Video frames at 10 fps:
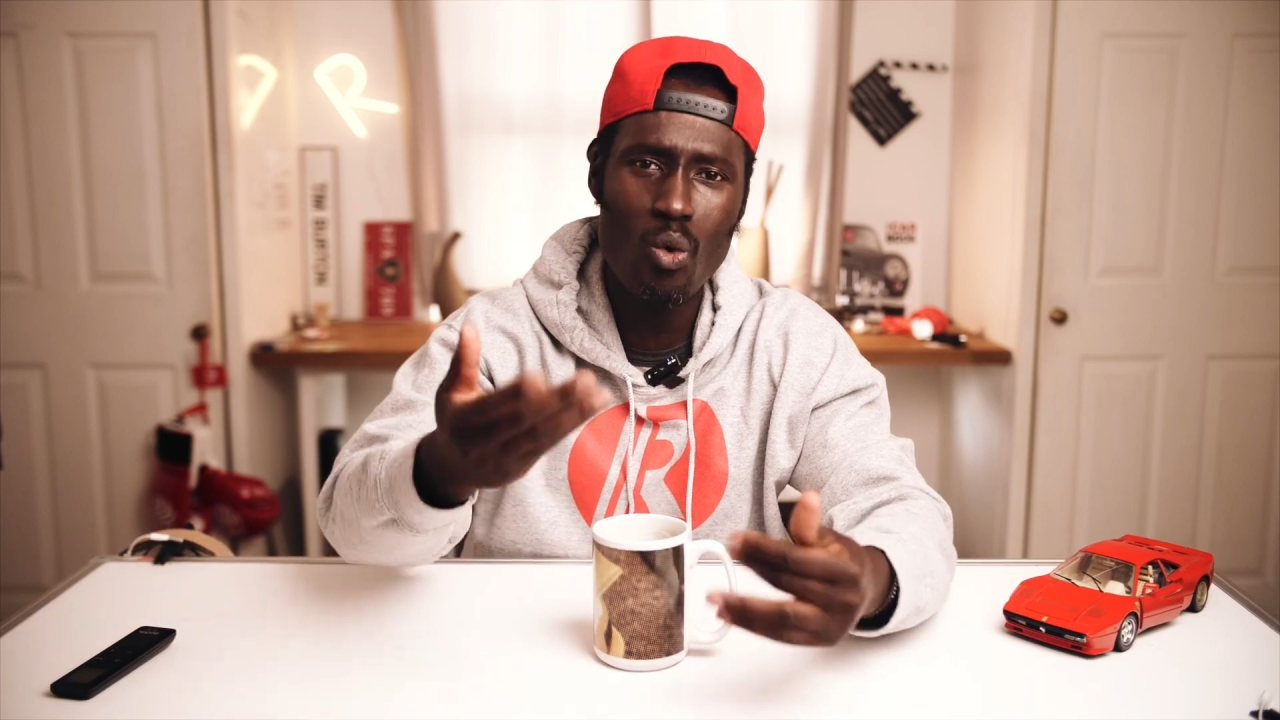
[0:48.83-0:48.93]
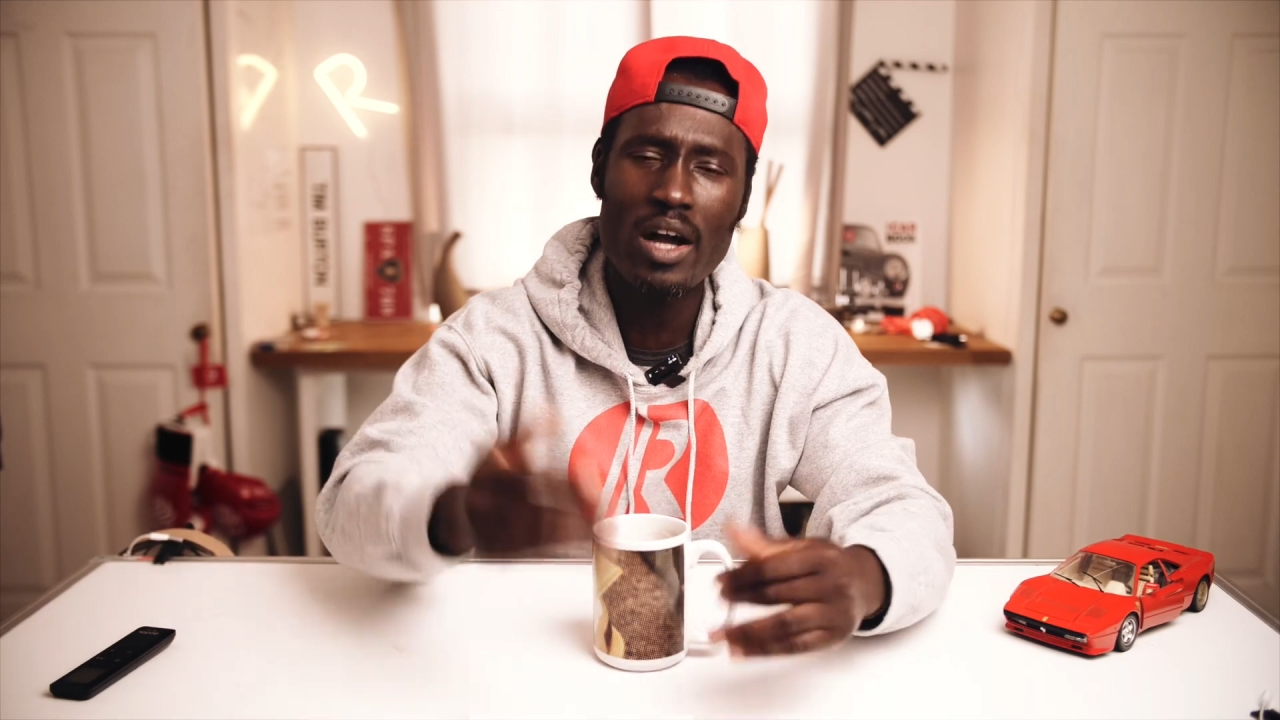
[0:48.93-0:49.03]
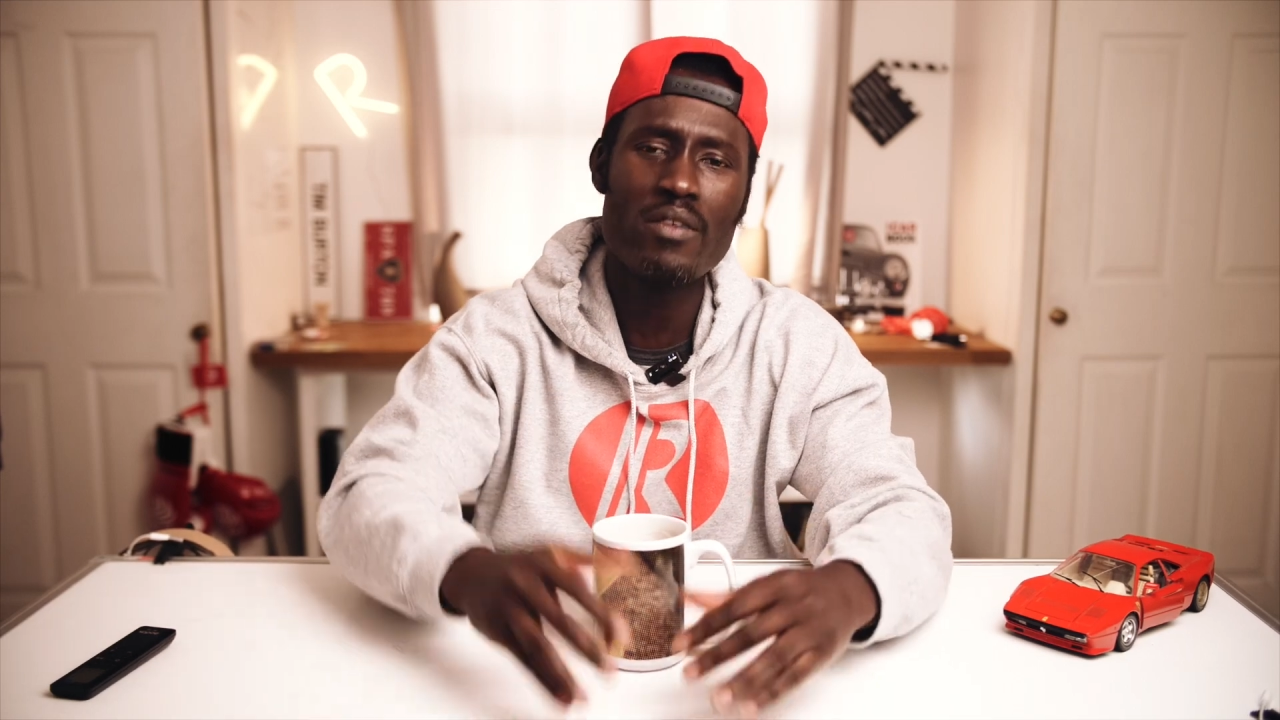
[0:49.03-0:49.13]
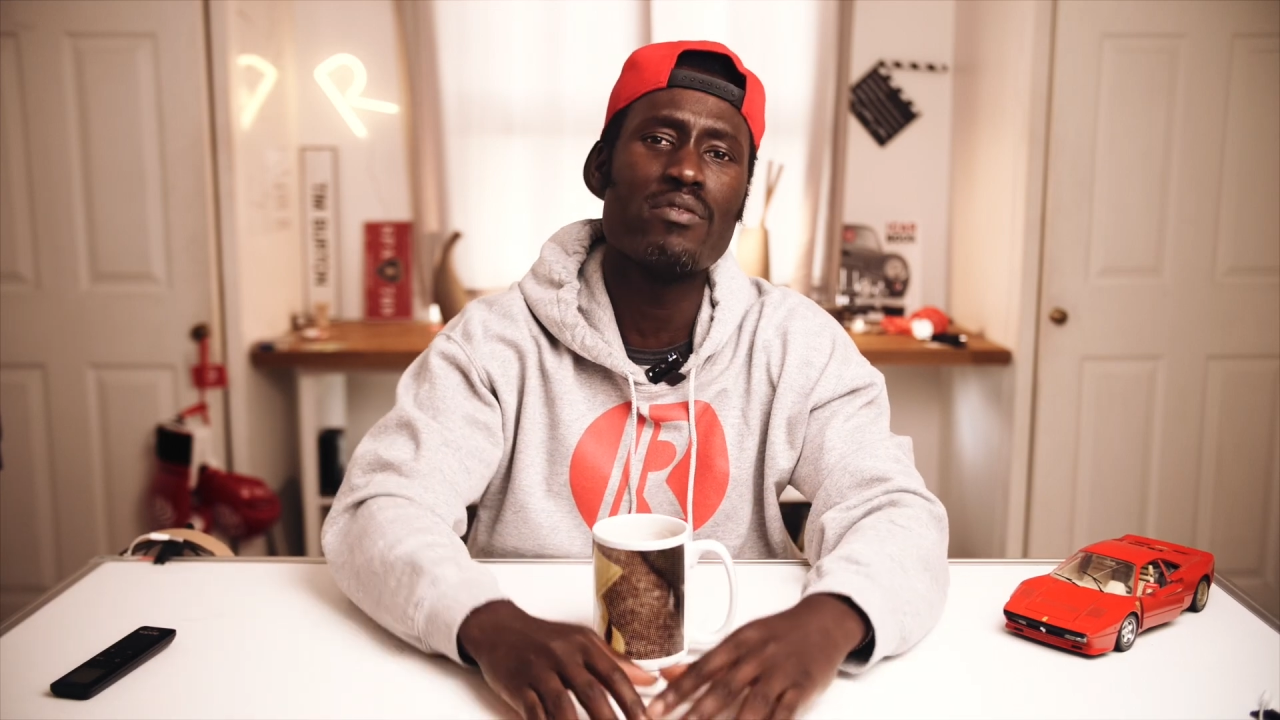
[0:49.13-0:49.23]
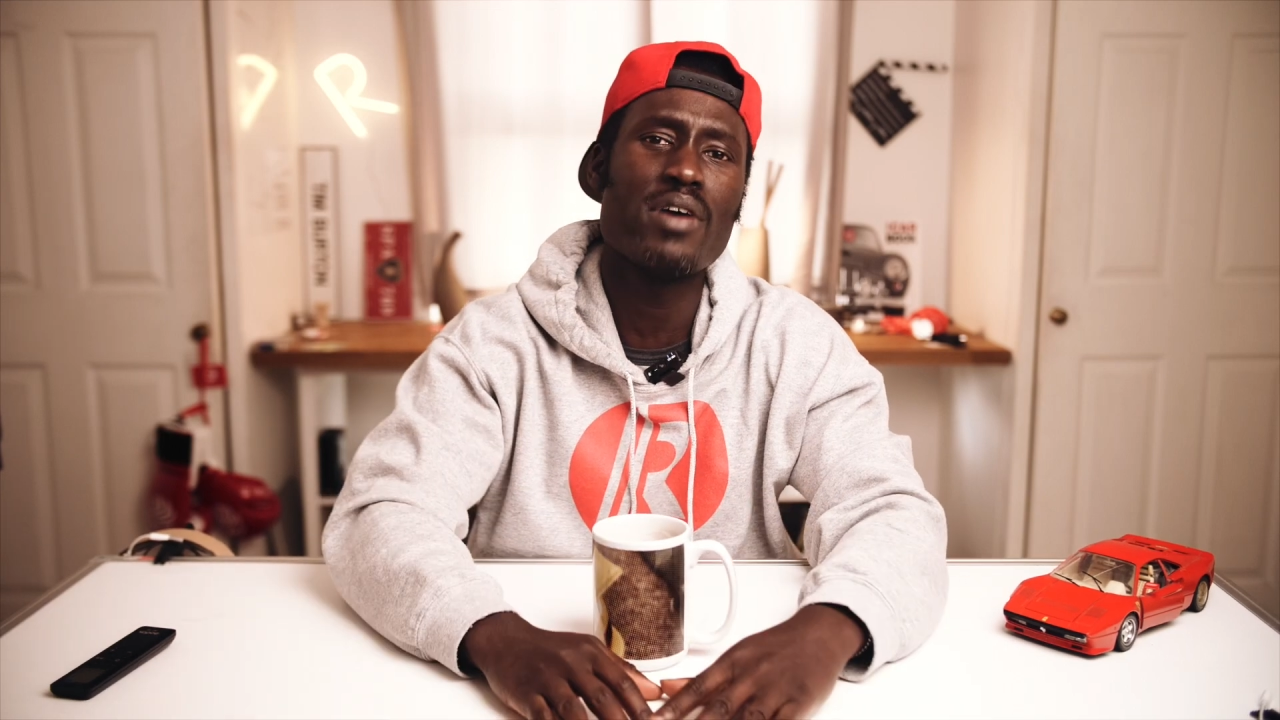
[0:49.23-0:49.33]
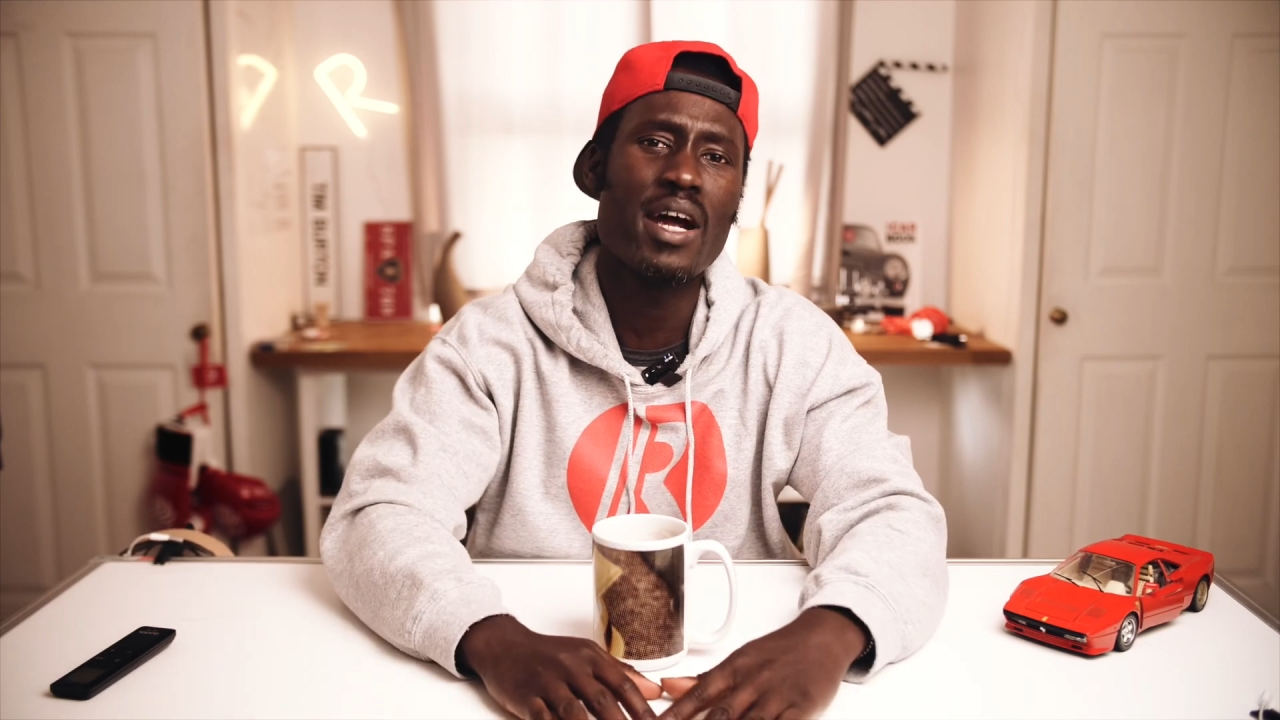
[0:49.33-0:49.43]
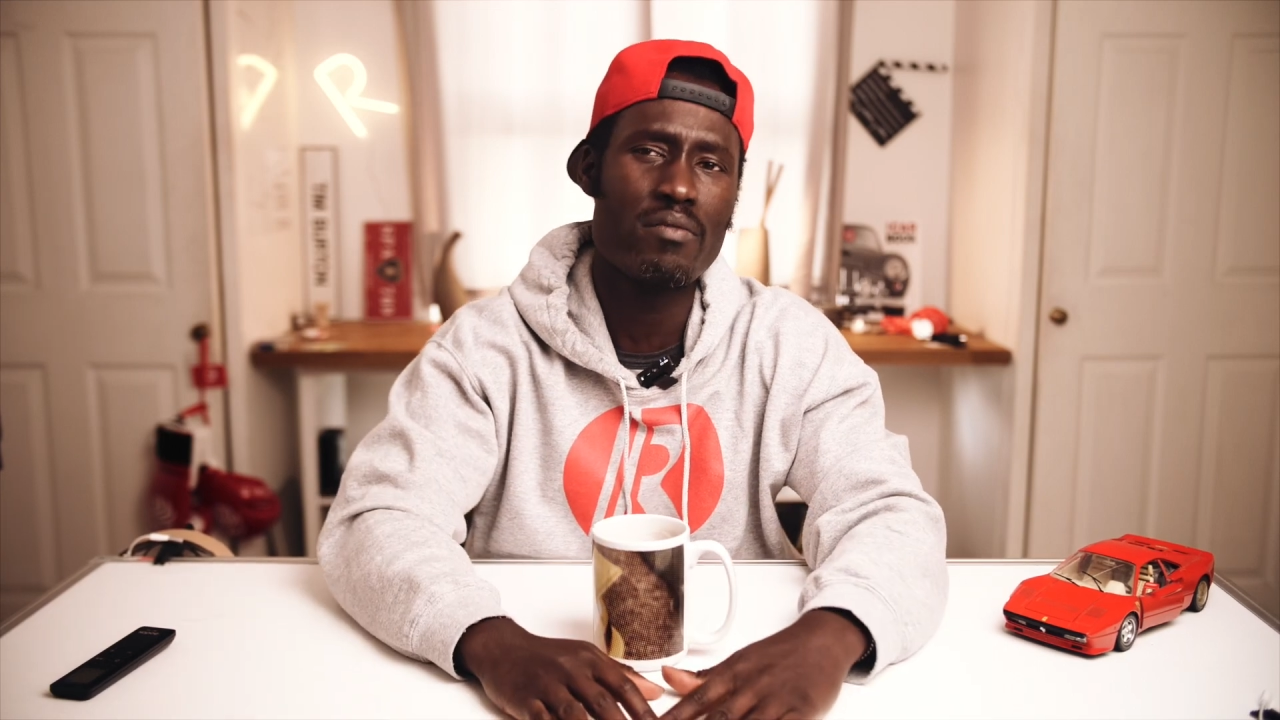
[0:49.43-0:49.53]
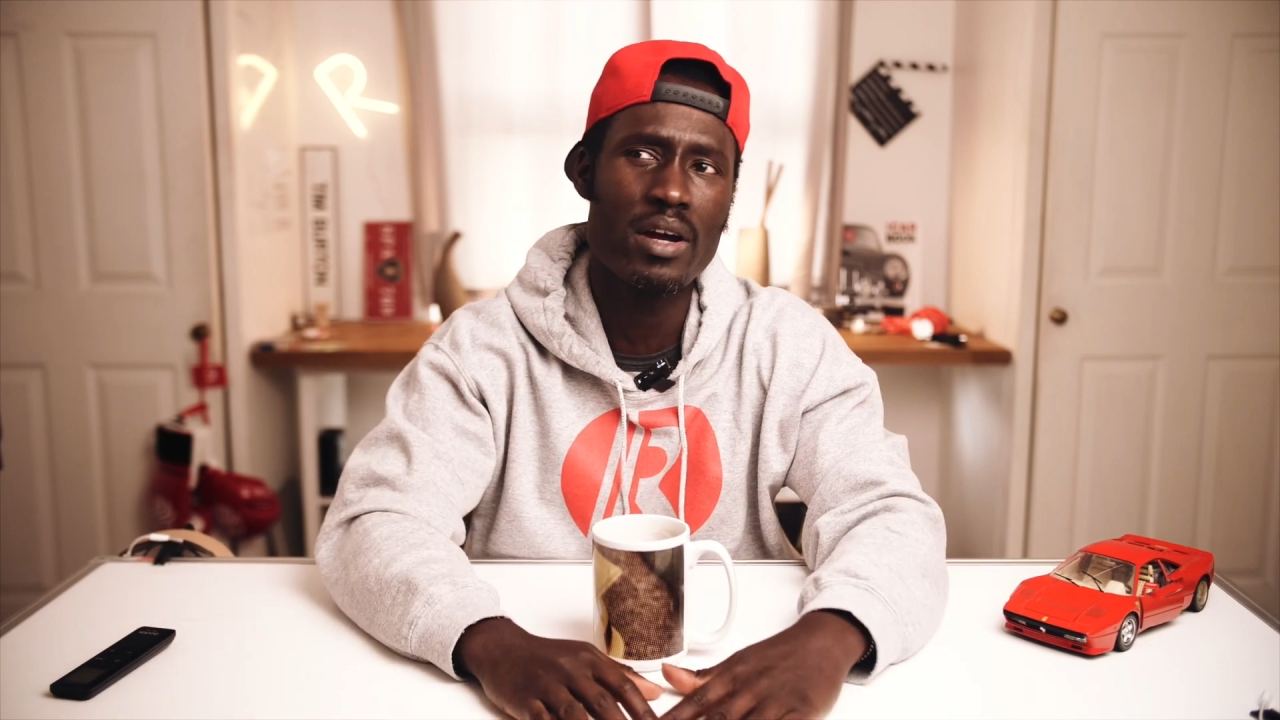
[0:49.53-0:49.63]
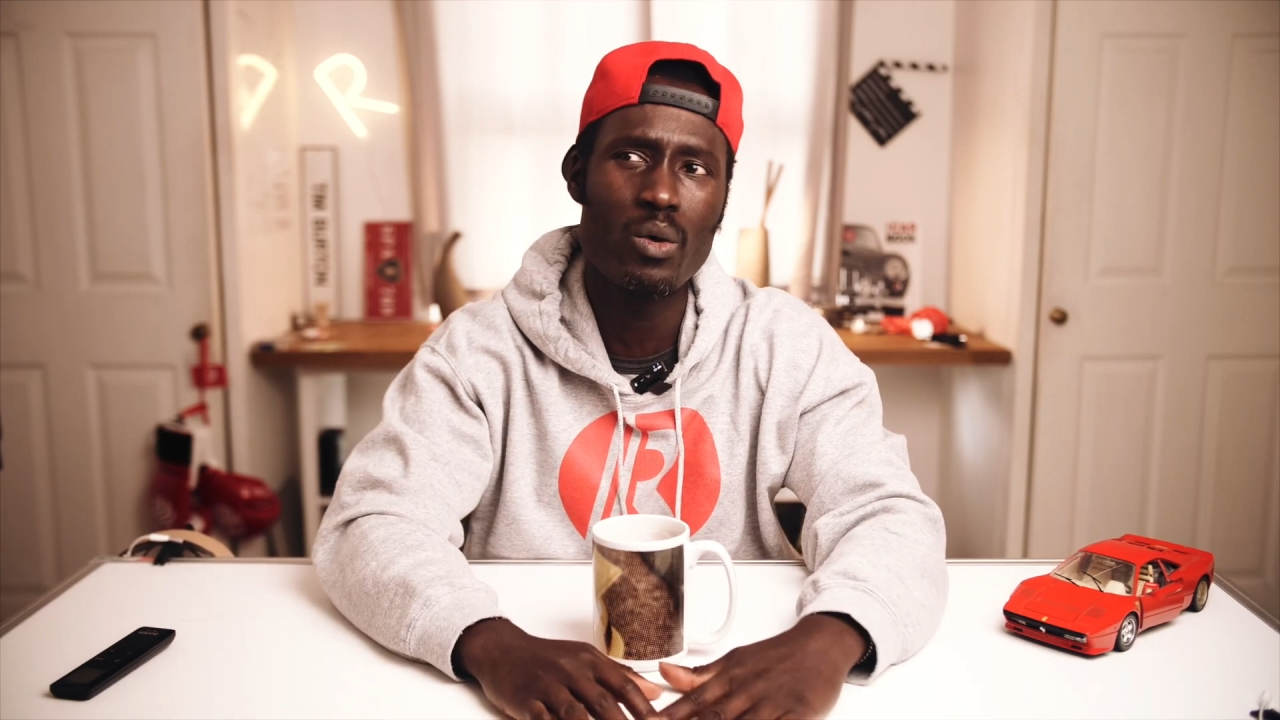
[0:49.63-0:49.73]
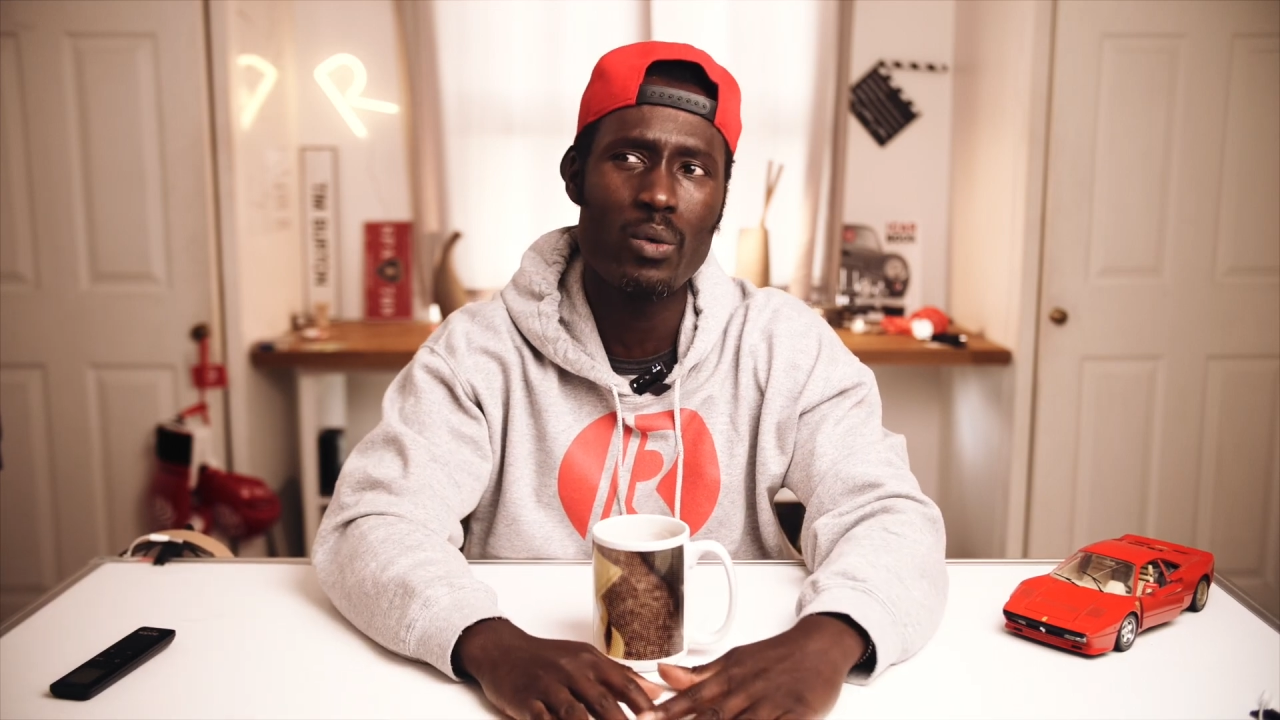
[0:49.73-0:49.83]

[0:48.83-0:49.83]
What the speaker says: work very, very